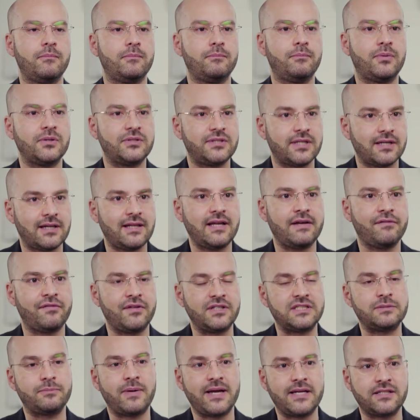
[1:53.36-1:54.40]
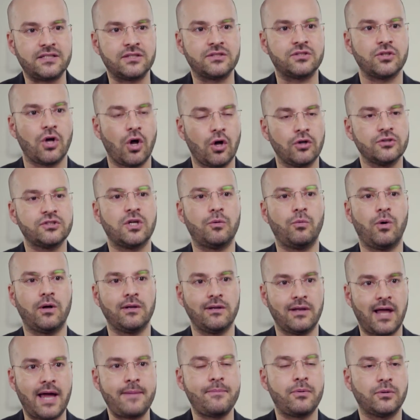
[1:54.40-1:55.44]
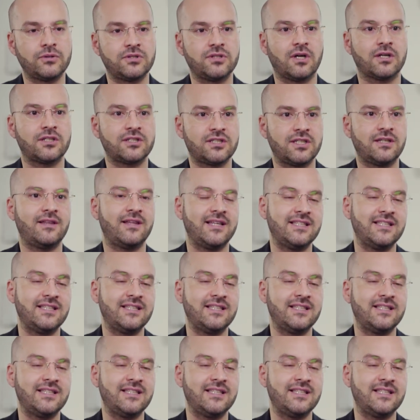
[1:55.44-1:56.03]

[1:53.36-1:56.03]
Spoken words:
Particularly if these patients also want liposuction,